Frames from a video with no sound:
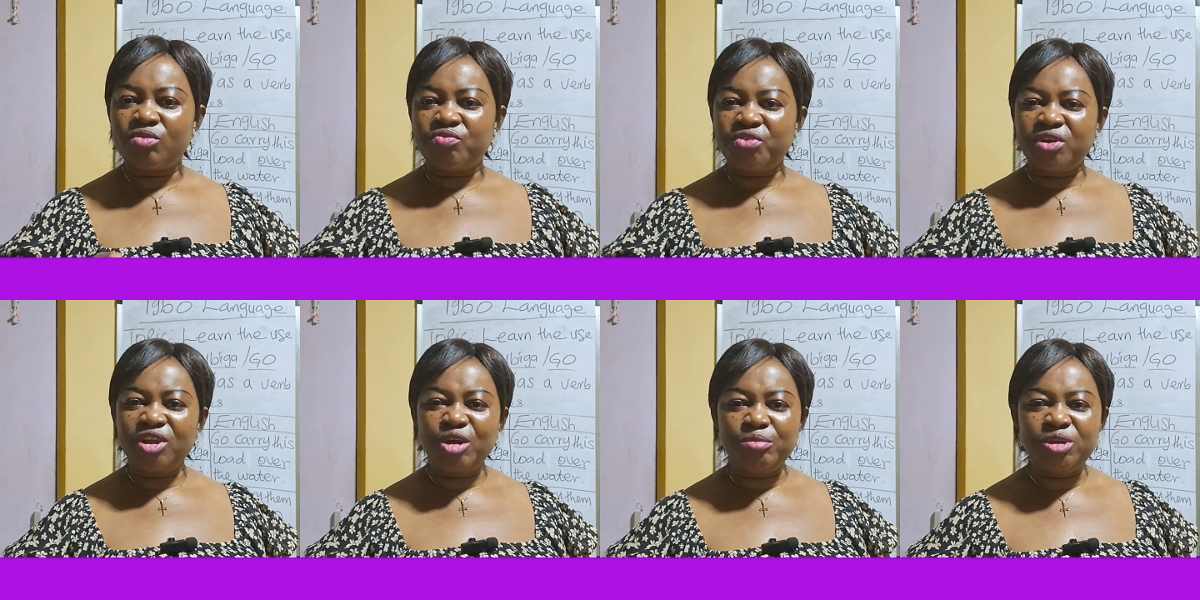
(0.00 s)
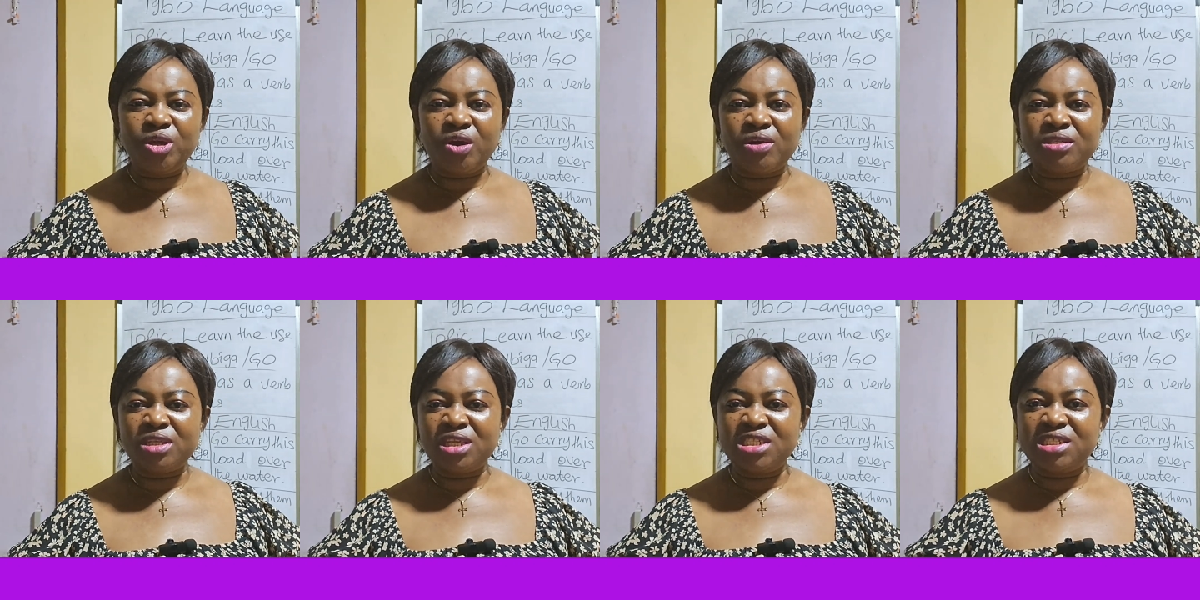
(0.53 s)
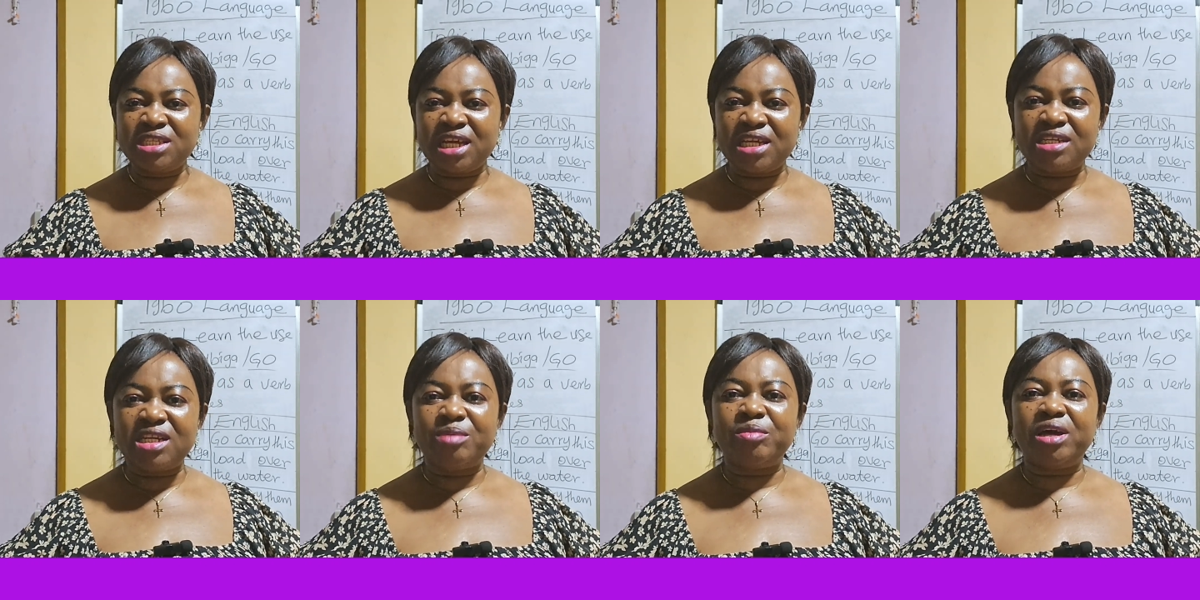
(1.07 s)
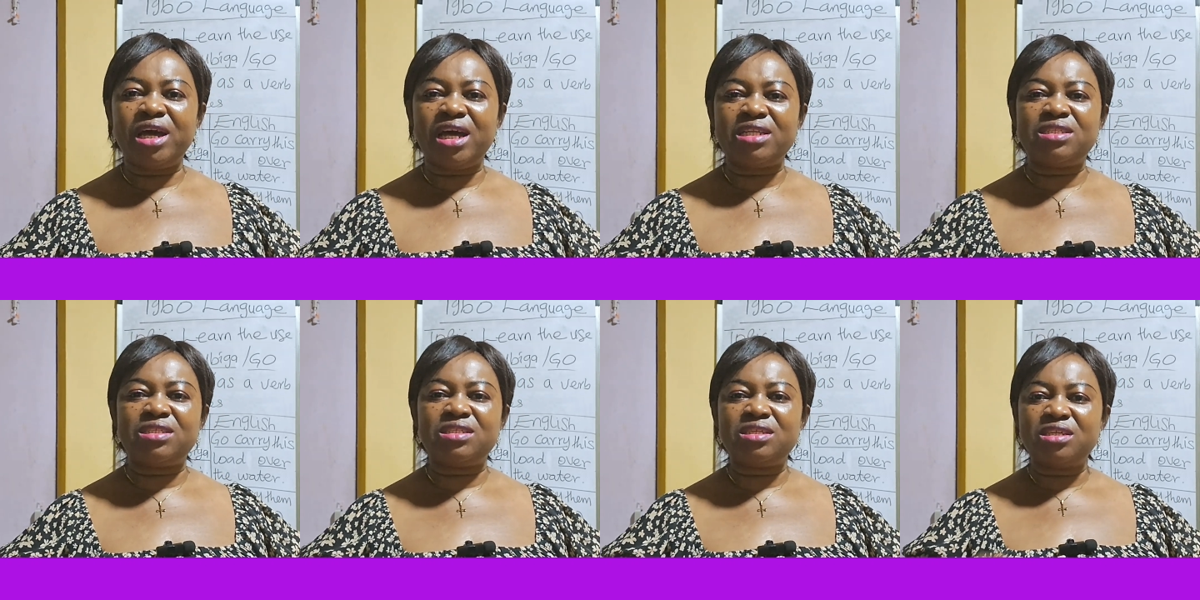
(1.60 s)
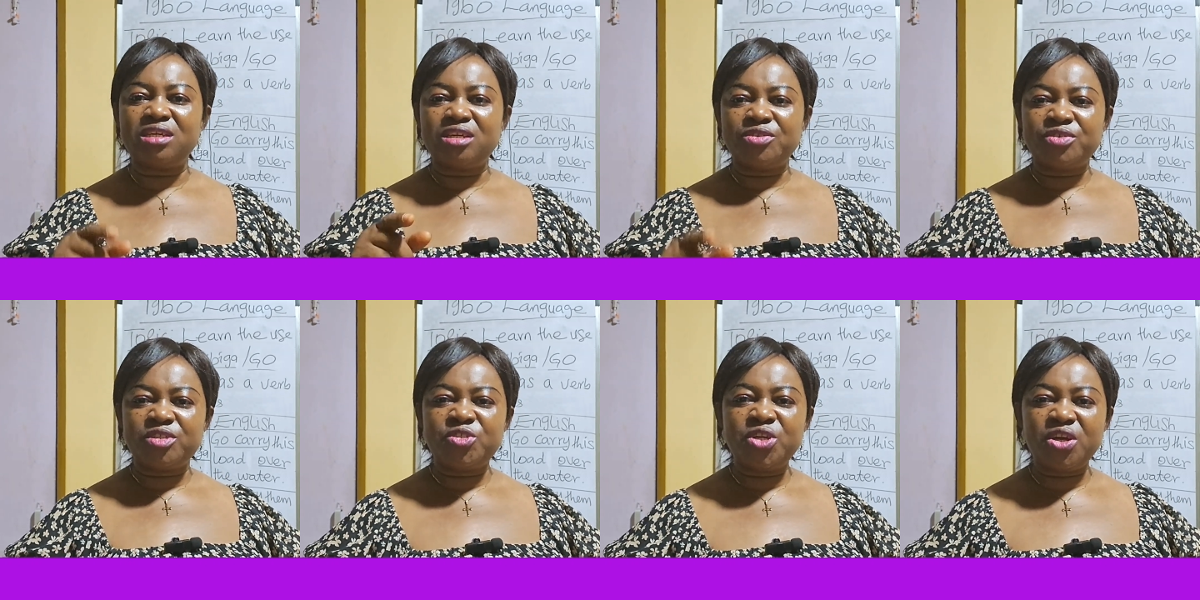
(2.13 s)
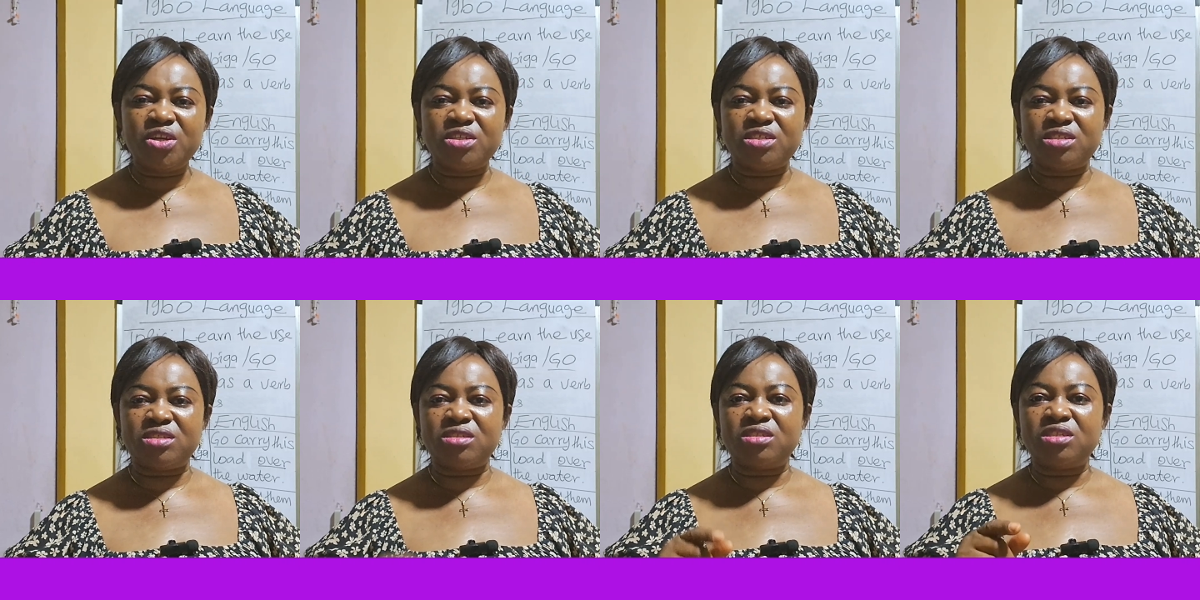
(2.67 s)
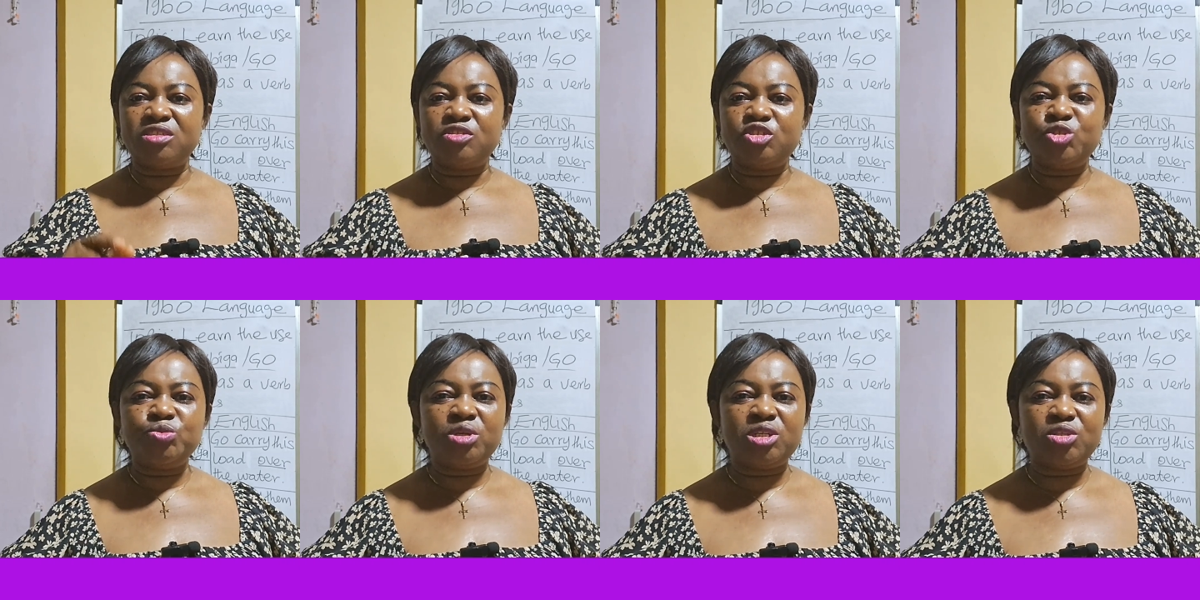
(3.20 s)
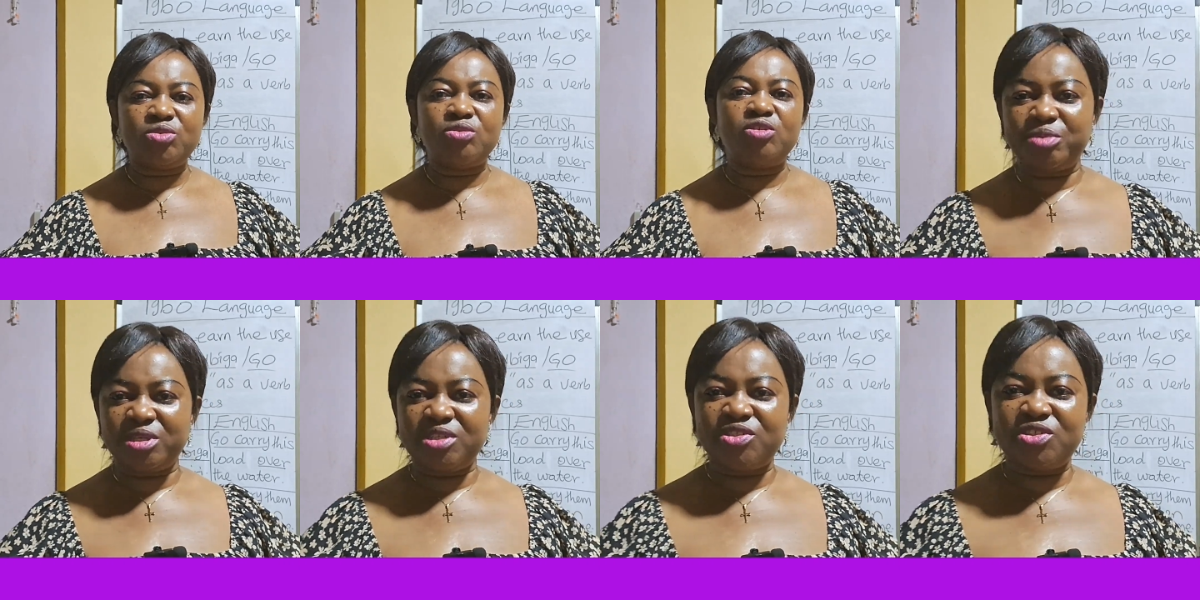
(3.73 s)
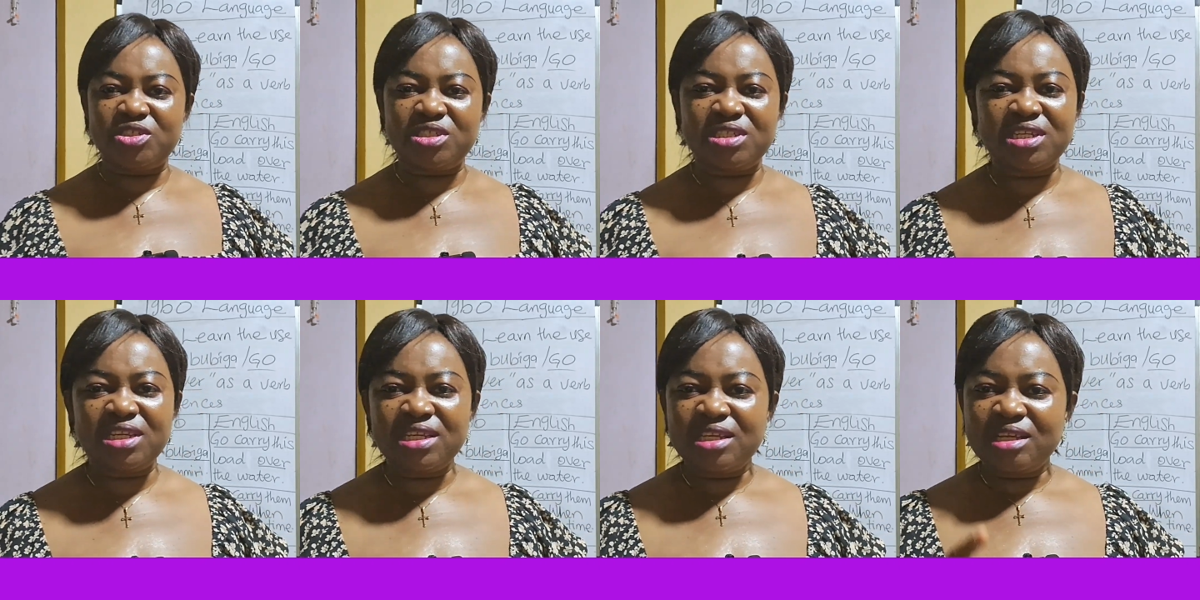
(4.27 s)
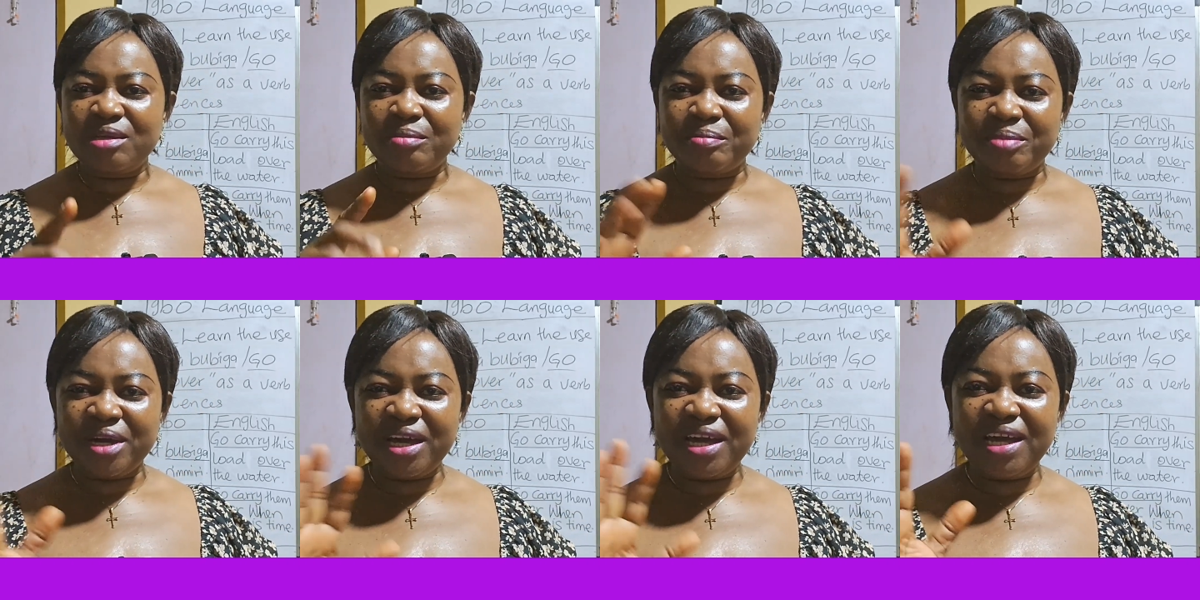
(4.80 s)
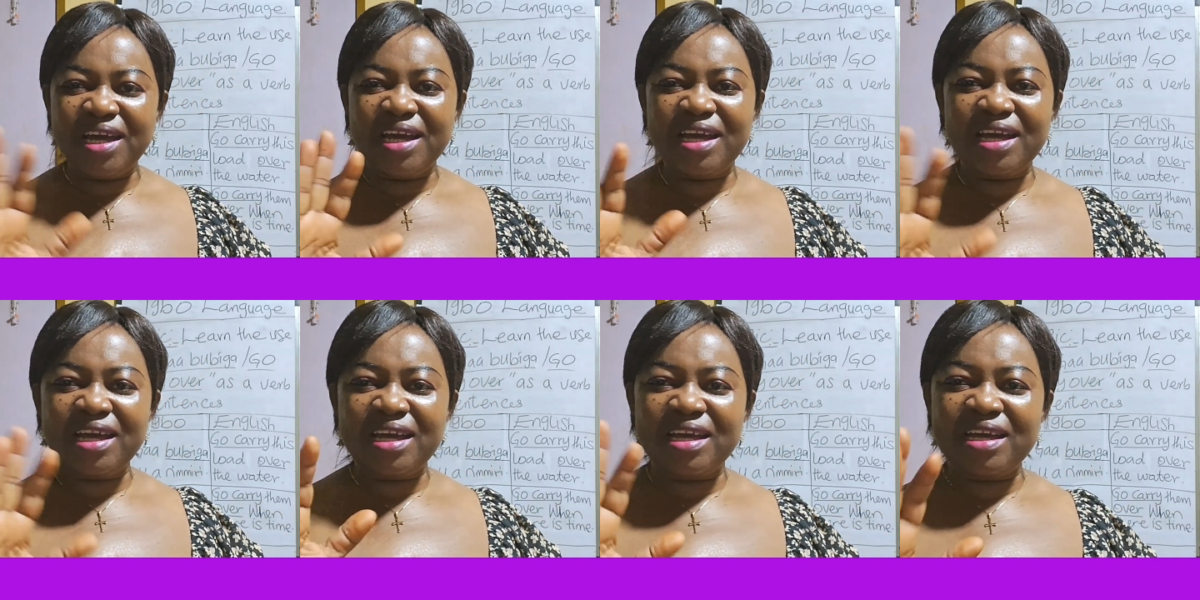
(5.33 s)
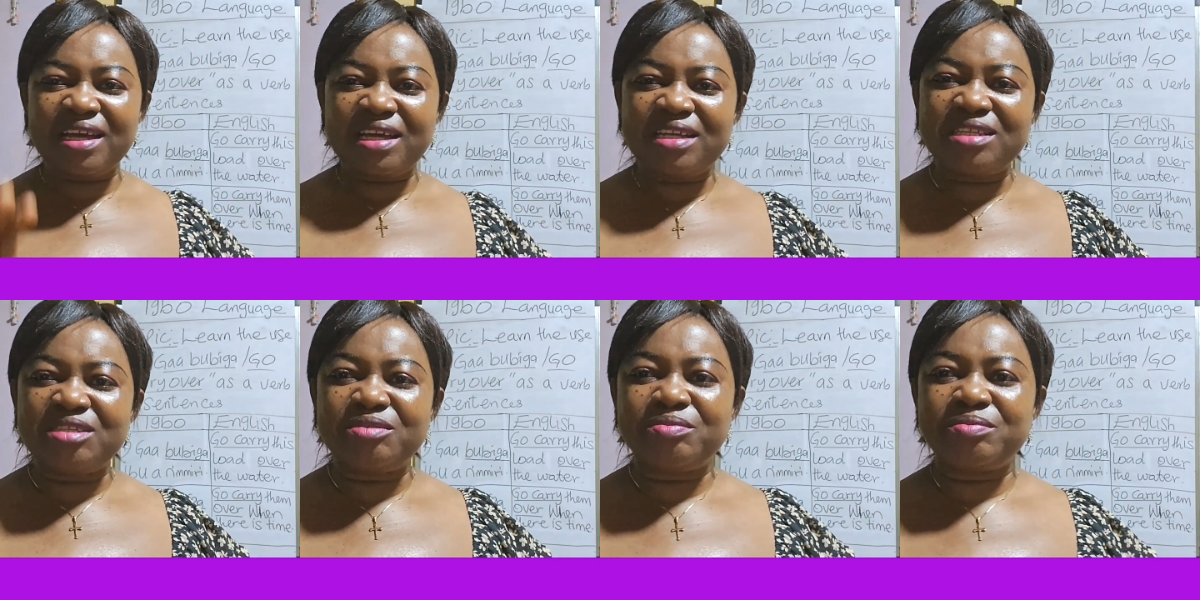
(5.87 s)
Follow me on Instagram at Rejoice Chinwendu page. Bye.